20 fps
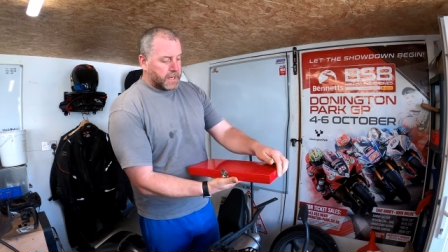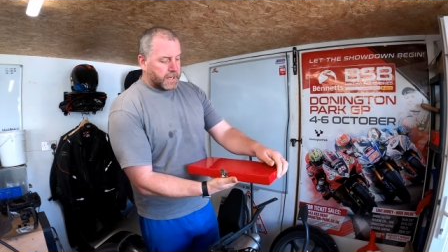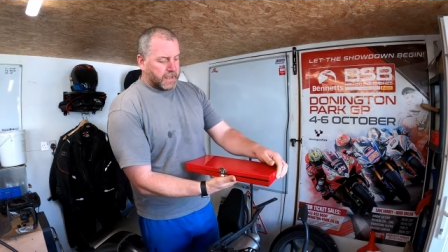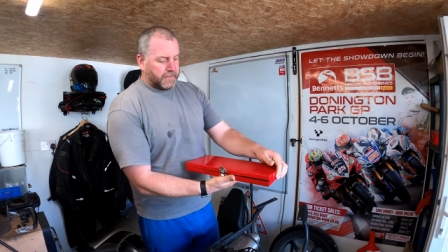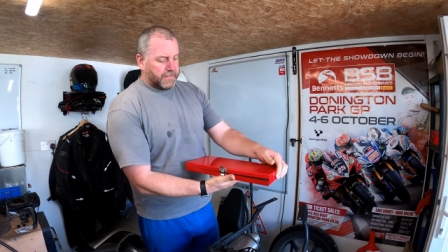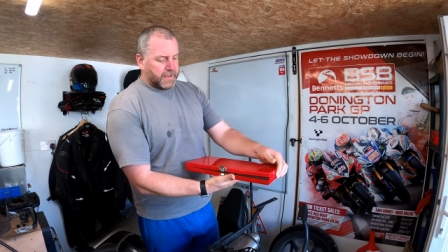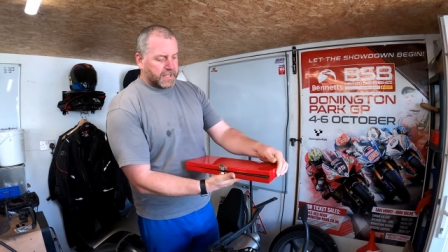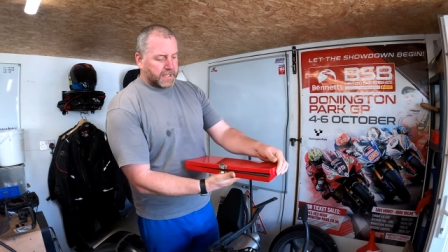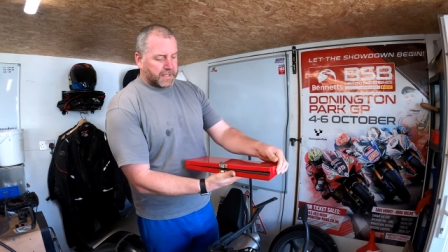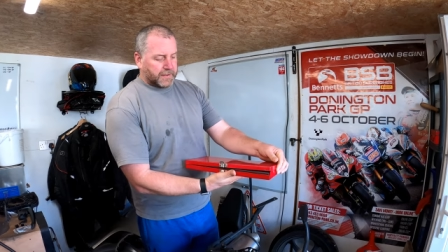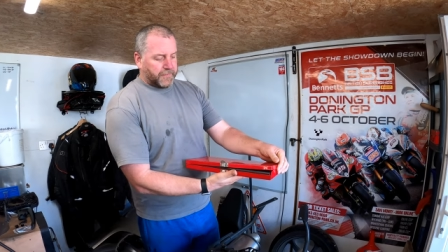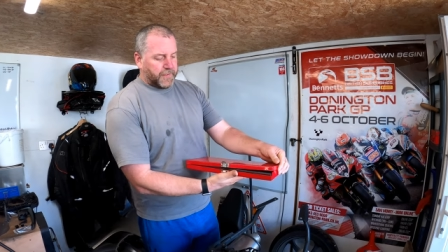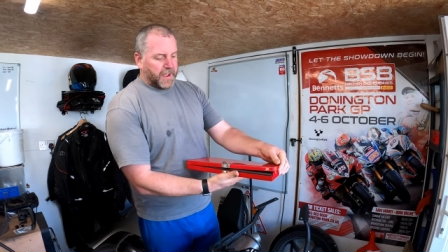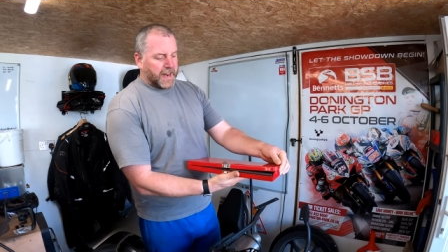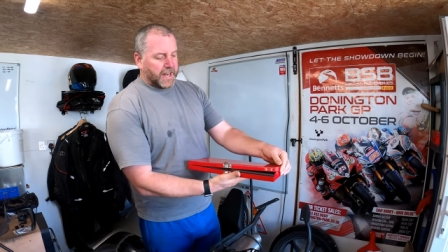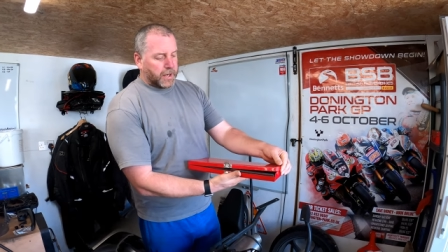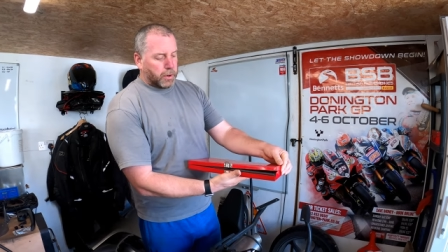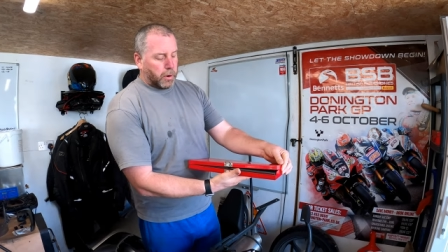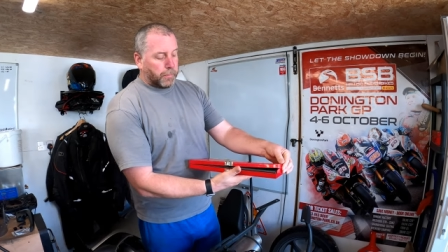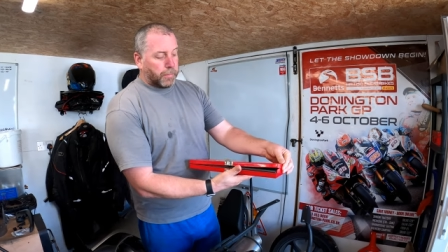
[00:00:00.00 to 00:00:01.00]
Now this is a
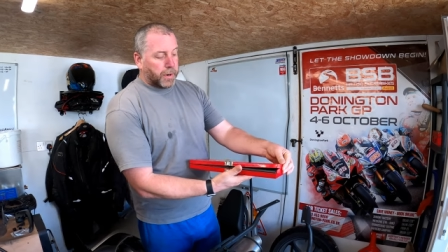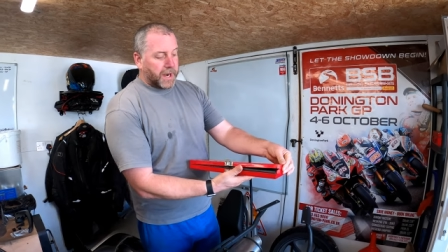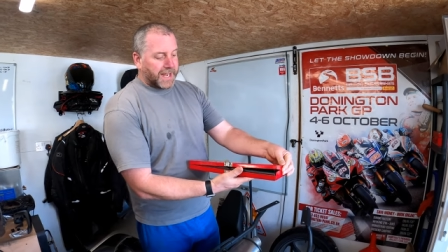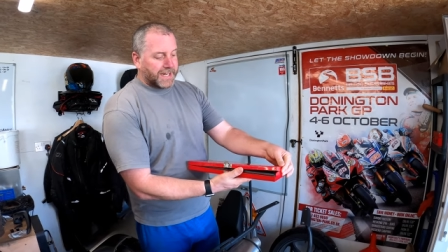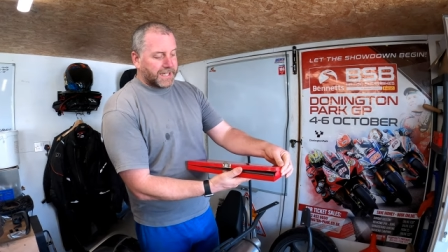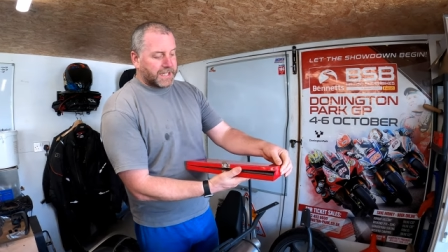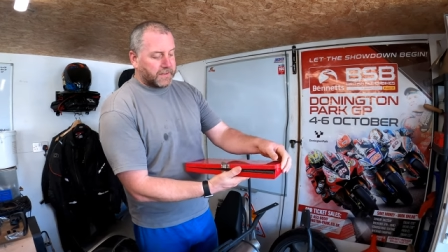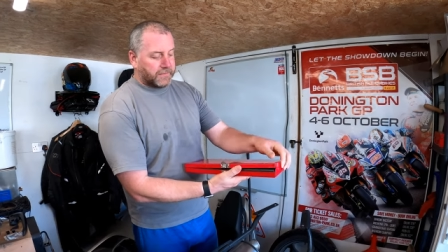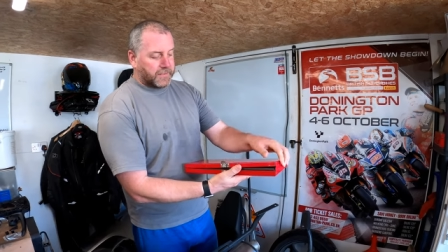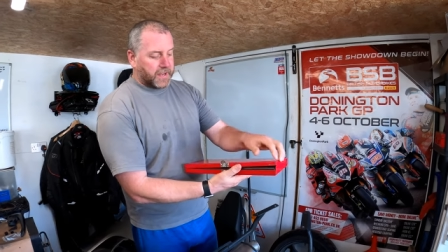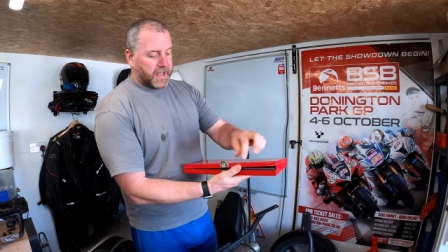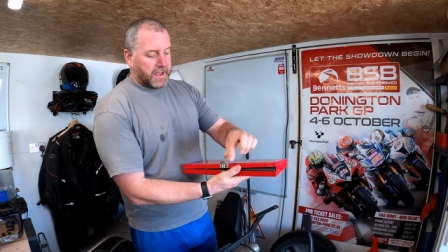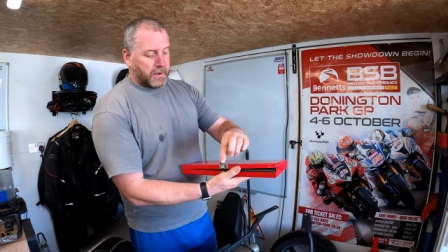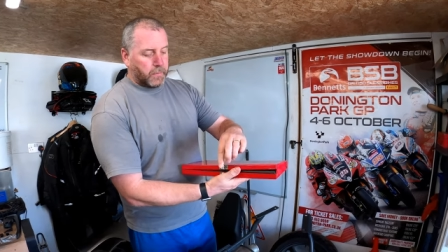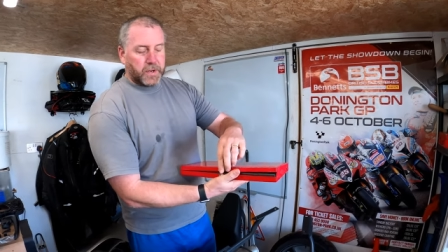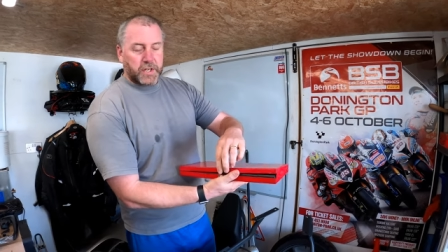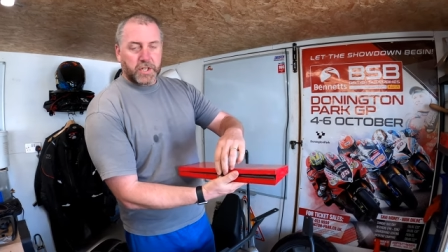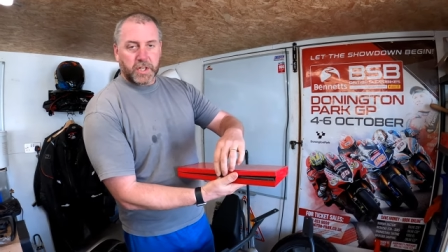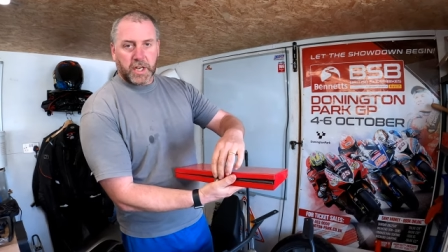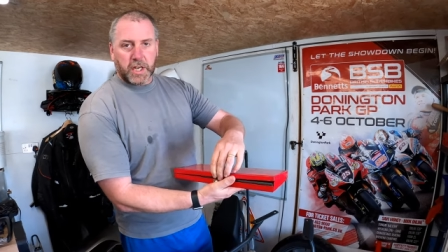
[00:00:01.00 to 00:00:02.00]
fairly comprehensive
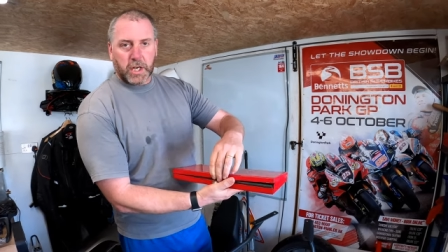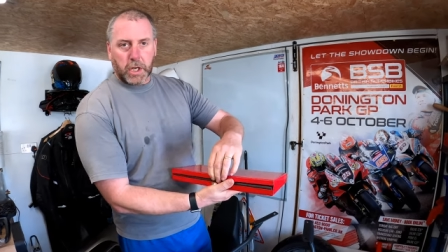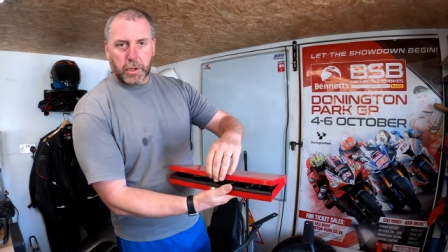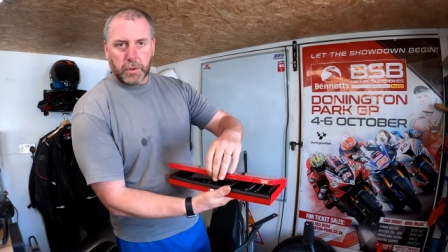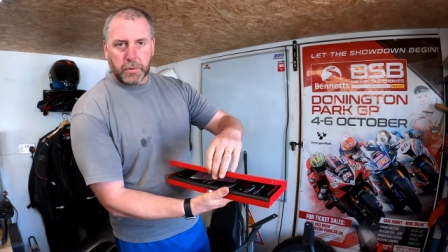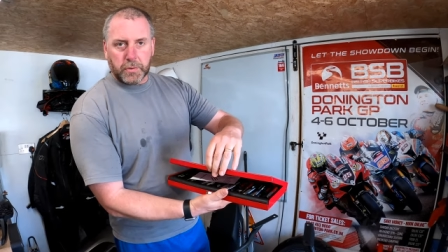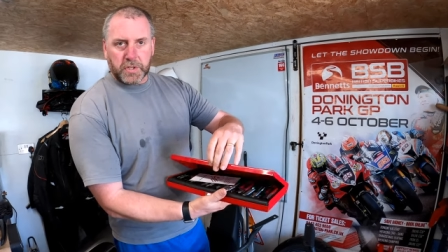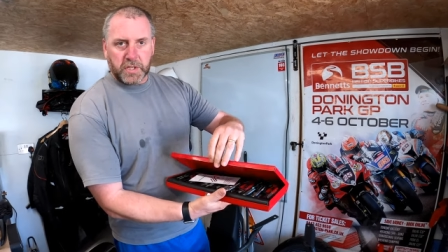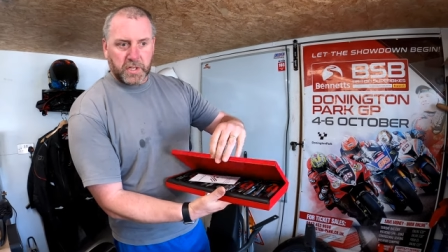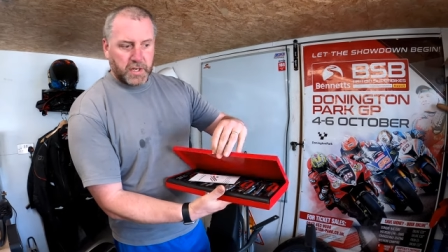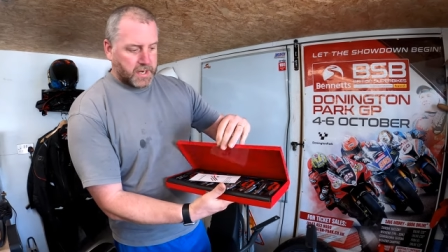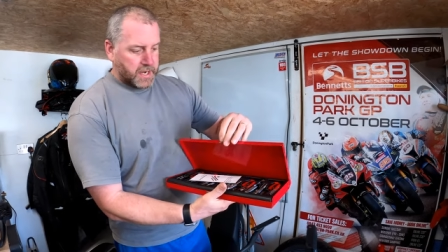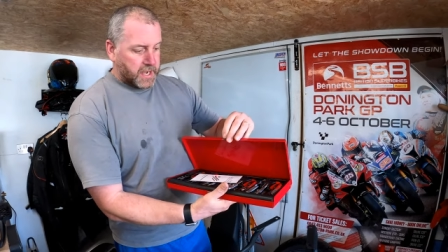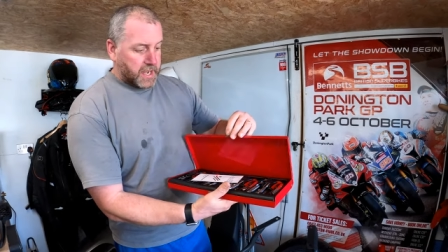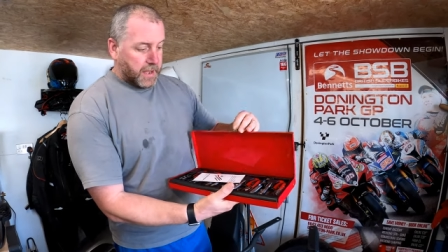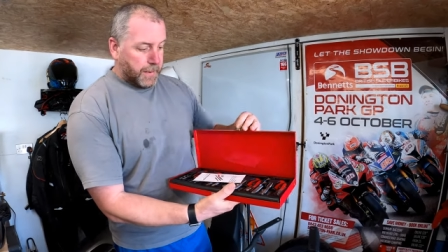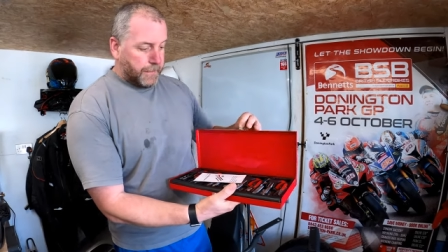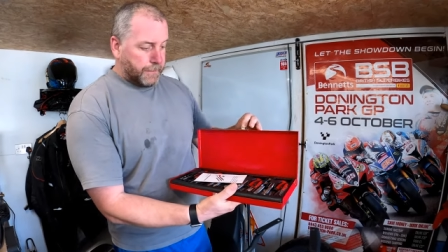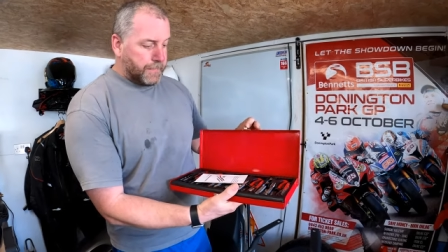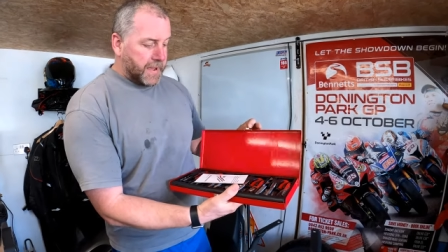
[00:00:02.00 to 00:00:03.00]
kit which includes
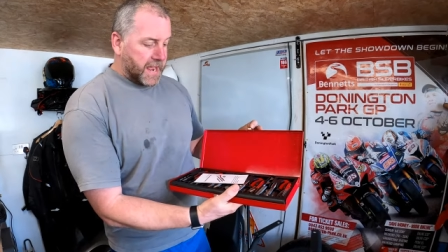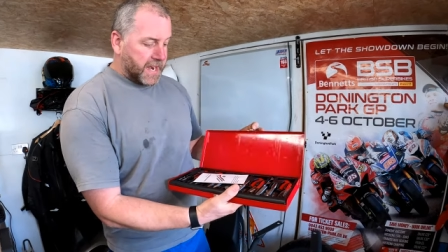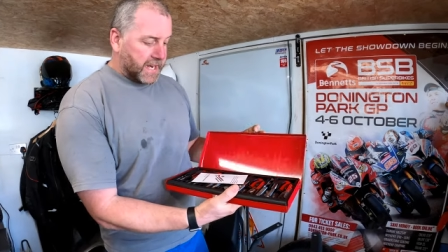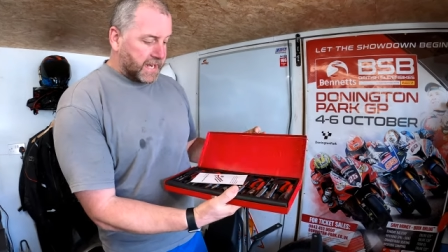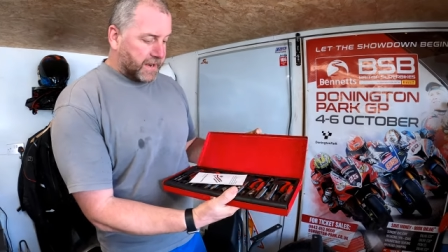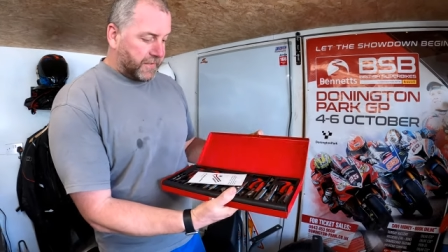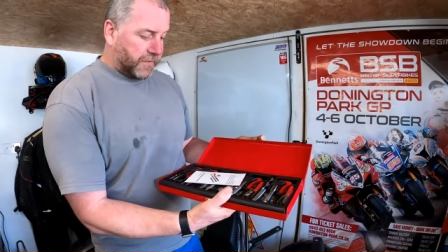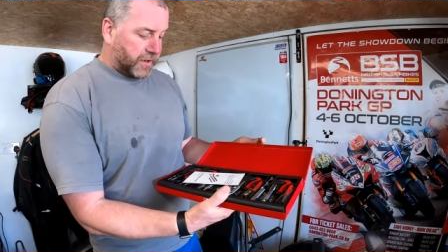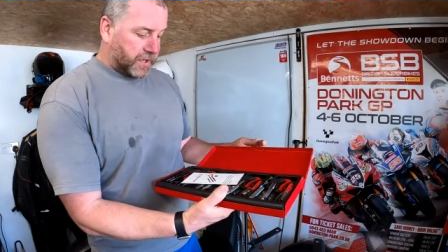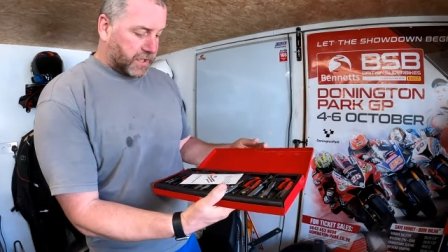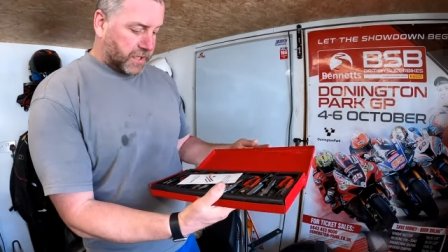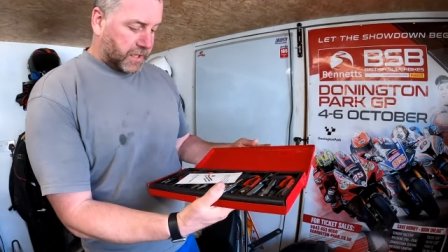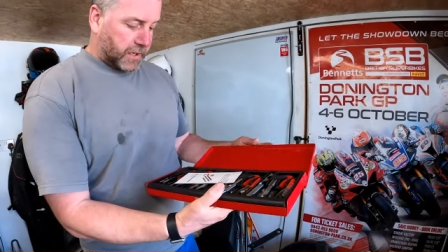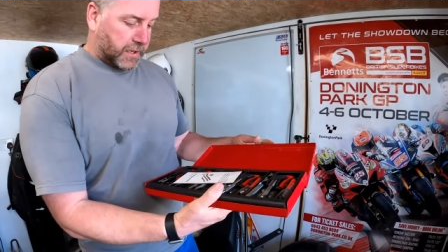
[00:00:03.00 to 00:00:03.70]
many different